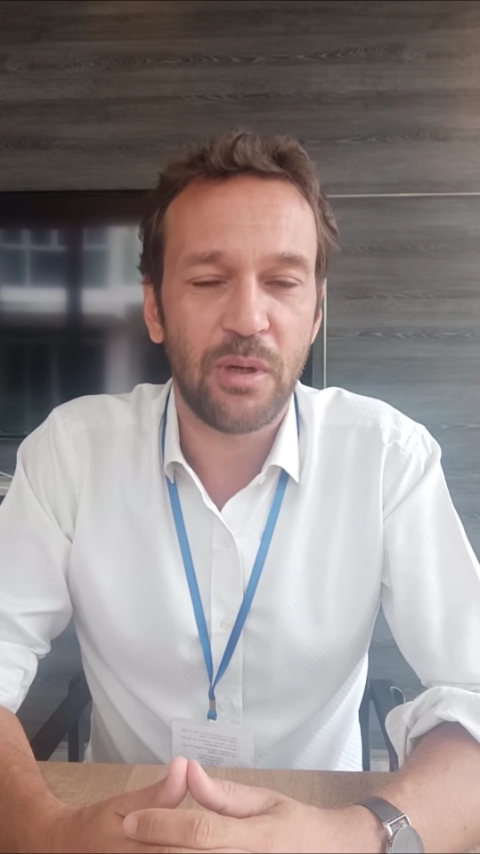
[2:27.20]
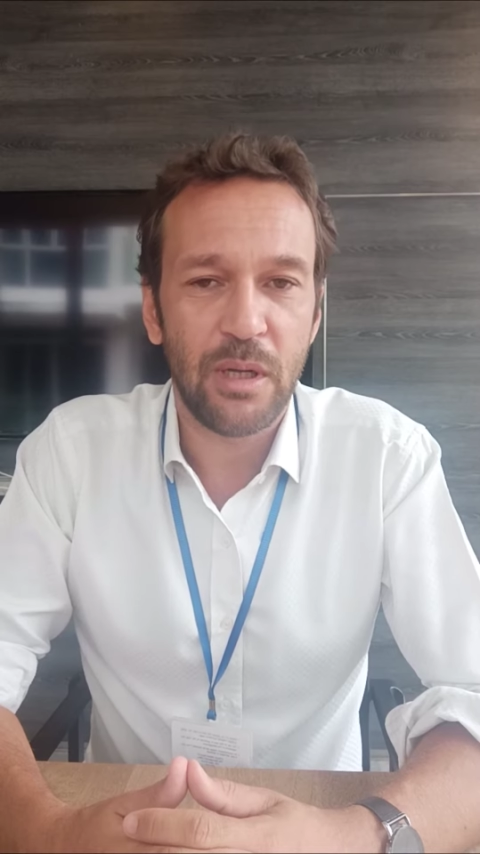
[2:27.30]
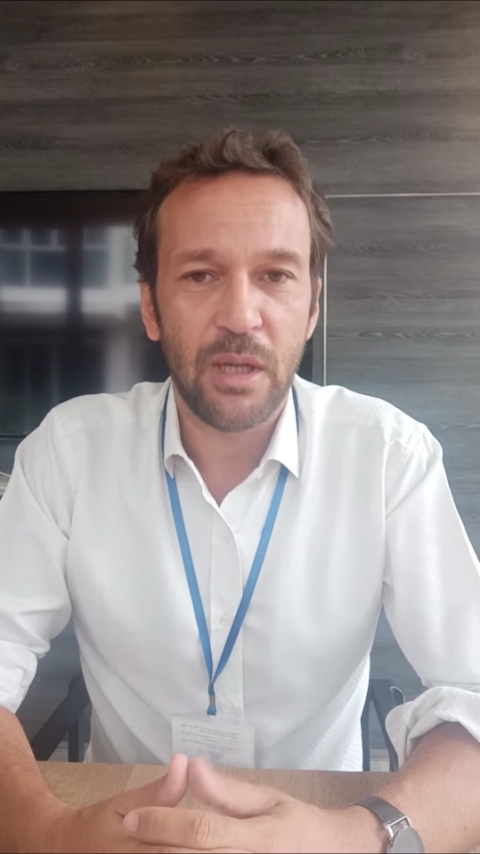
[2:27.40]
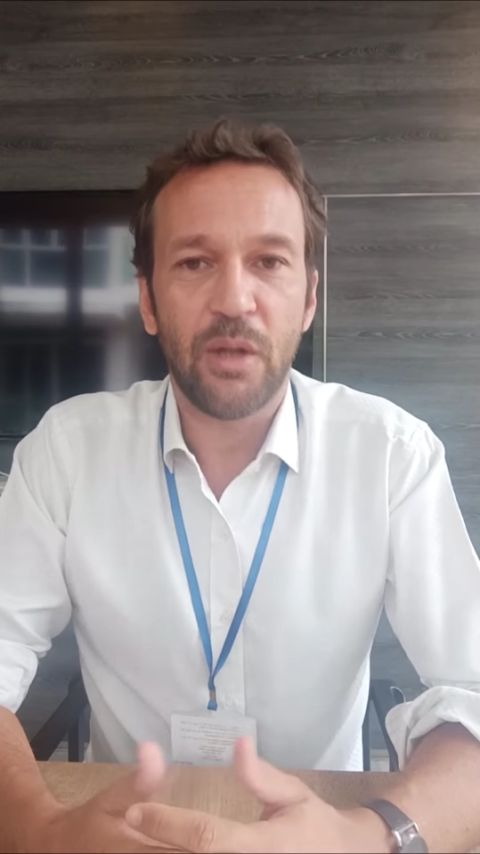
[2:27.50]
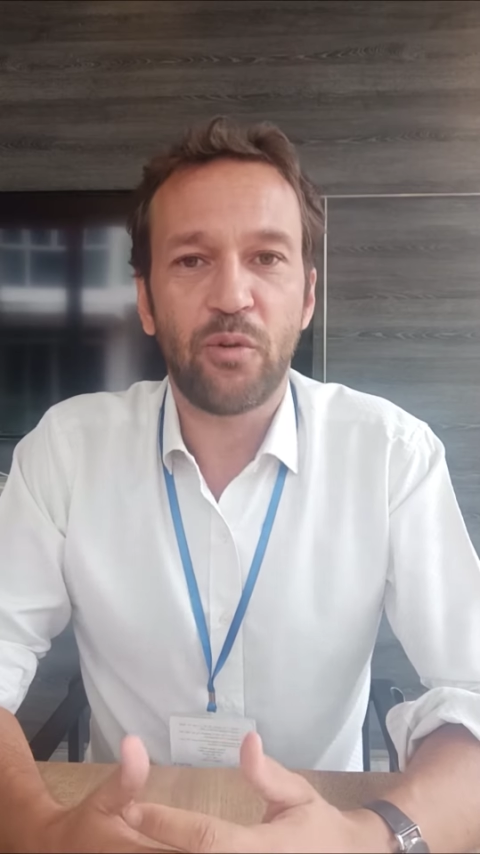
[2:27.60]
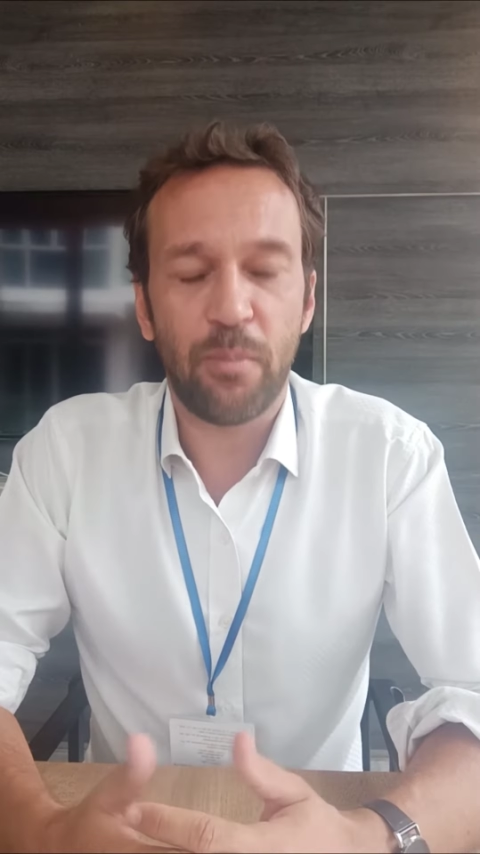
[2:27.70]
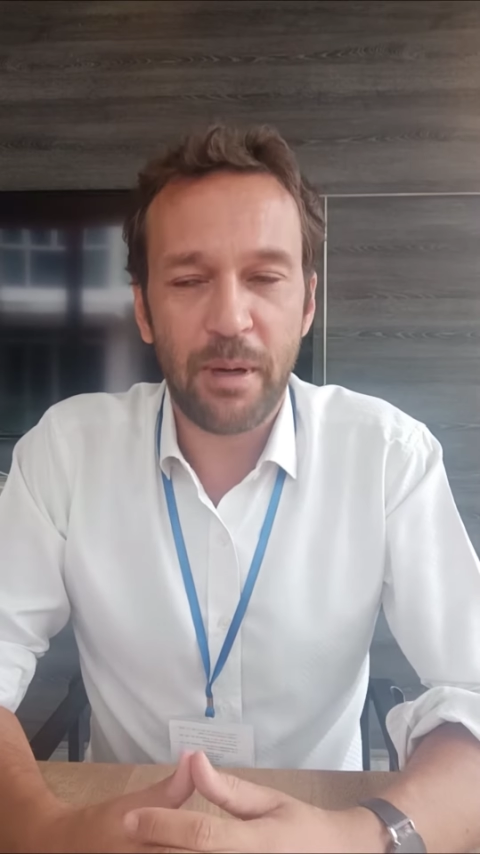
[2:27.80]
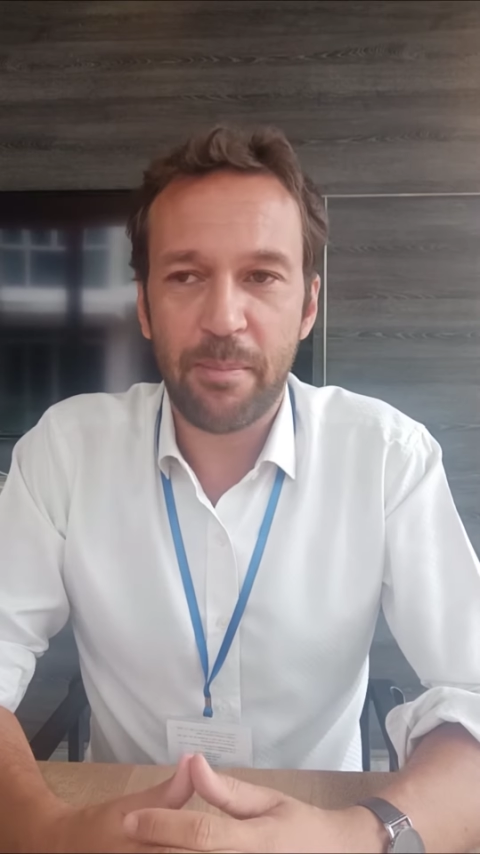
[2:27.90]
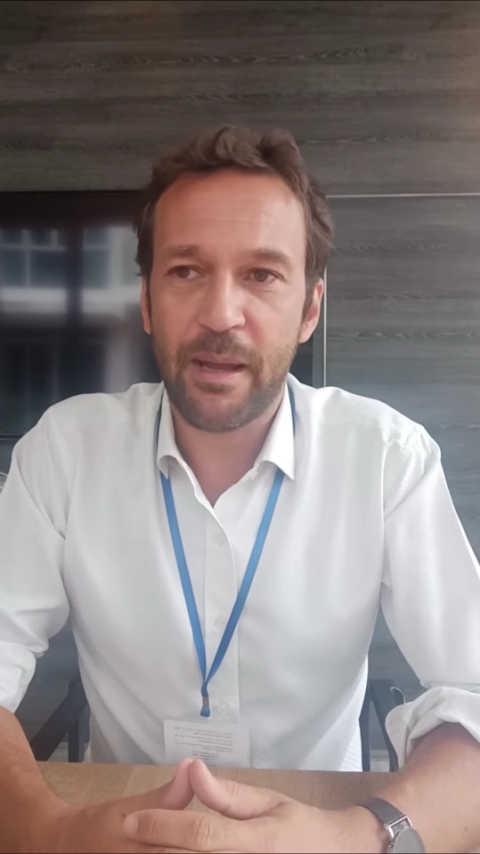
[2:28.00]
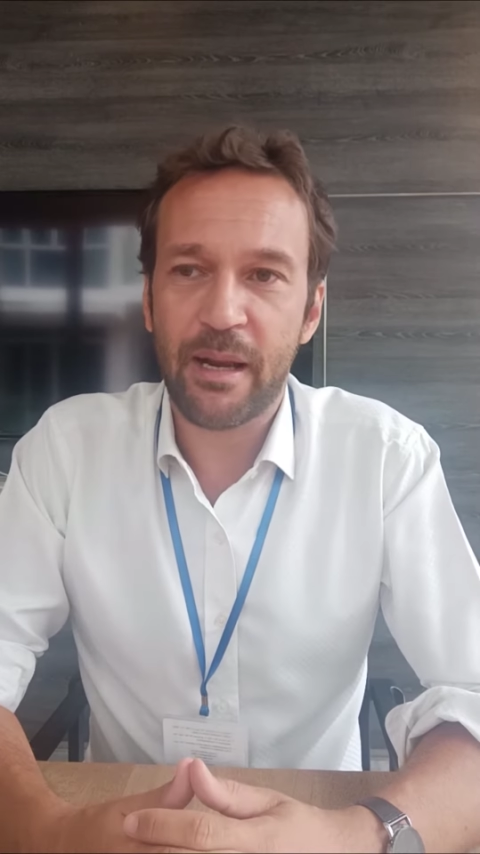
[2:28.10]
to
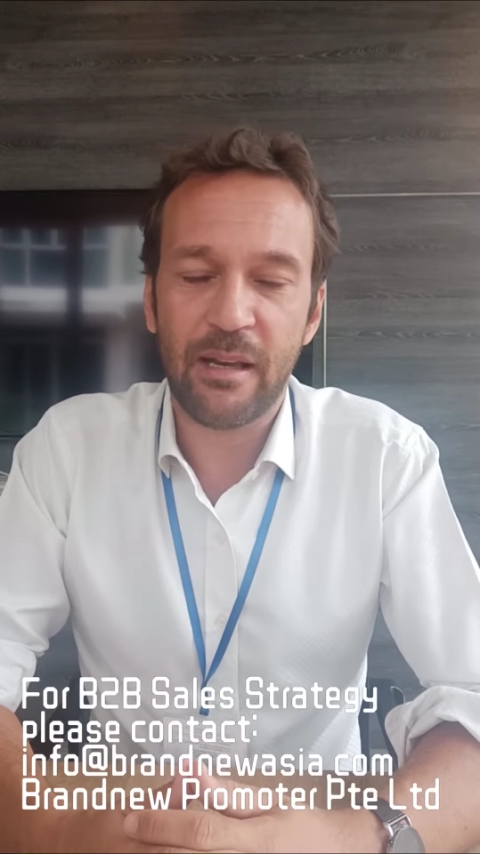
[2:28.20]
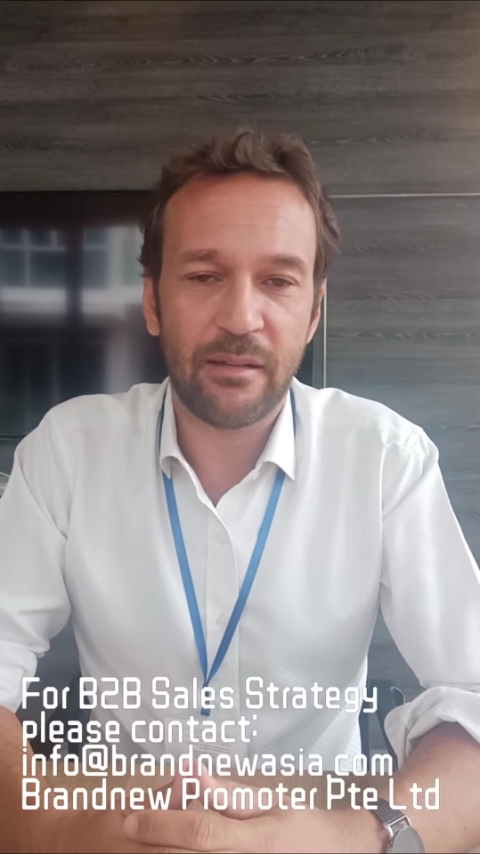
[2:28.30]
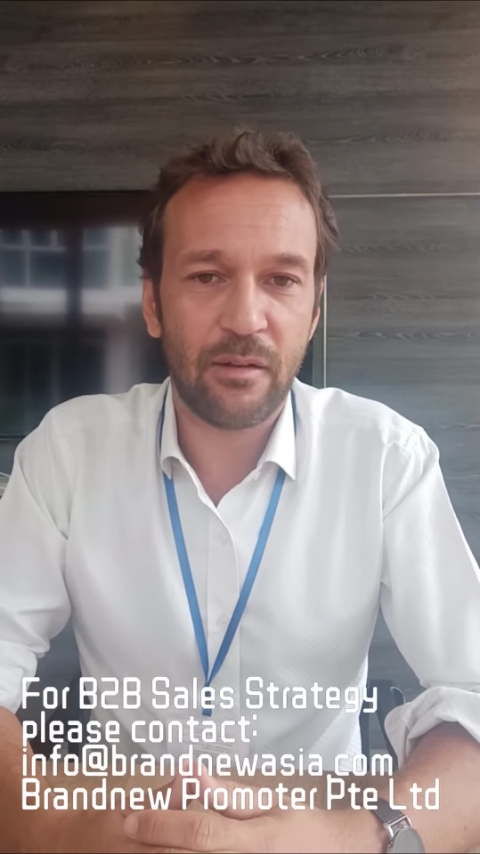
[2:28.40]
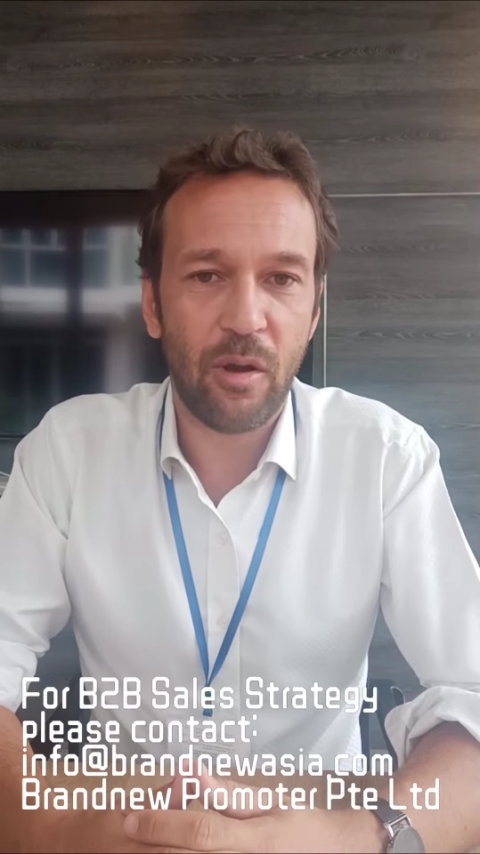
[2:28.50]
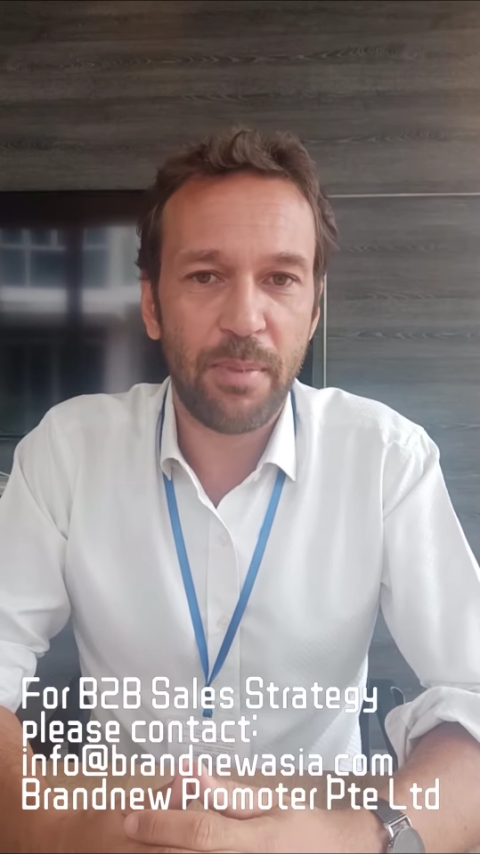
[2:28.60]
prepare this topic